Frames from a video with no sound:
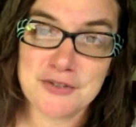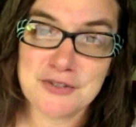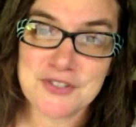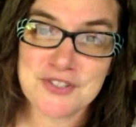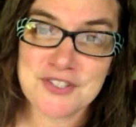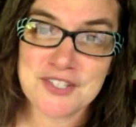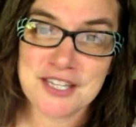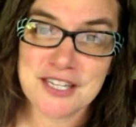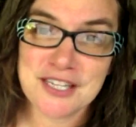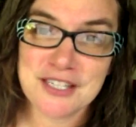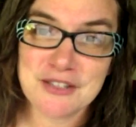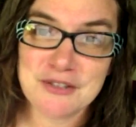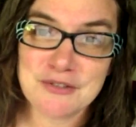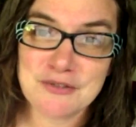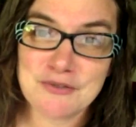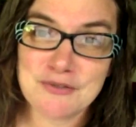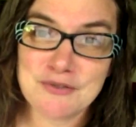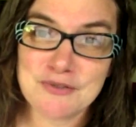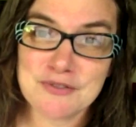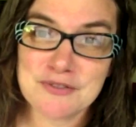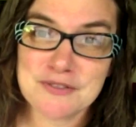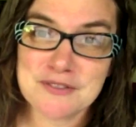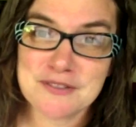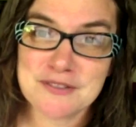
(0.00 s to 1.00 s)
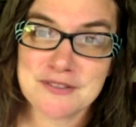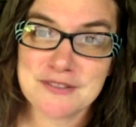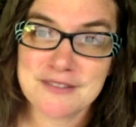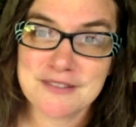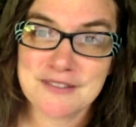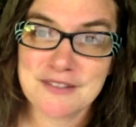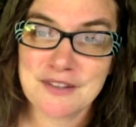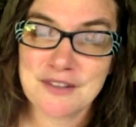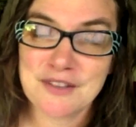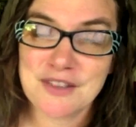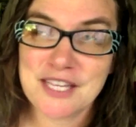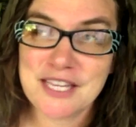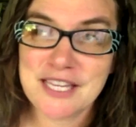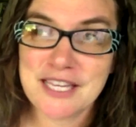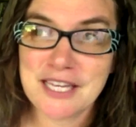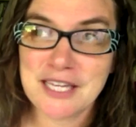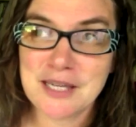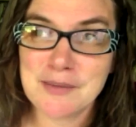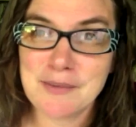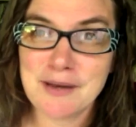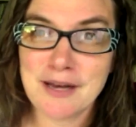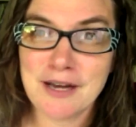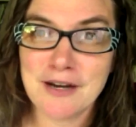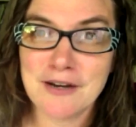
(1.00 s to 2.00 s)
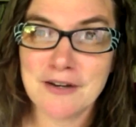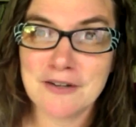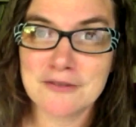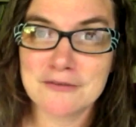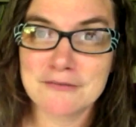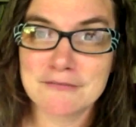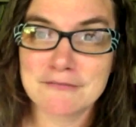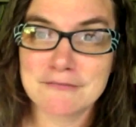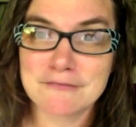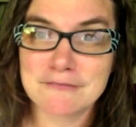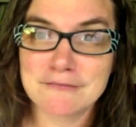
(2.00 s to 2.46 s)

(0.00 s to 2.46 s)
just kind of thinking about